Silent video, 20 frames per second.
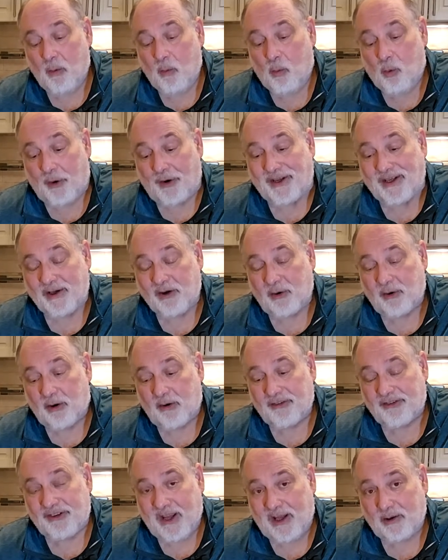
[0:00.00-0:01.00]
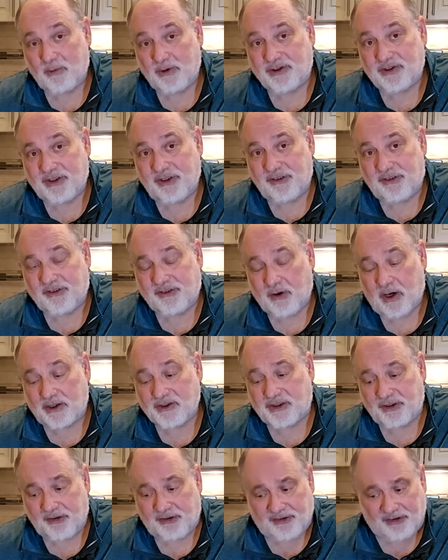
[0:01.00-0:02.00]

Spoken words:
working on our sandwich construction.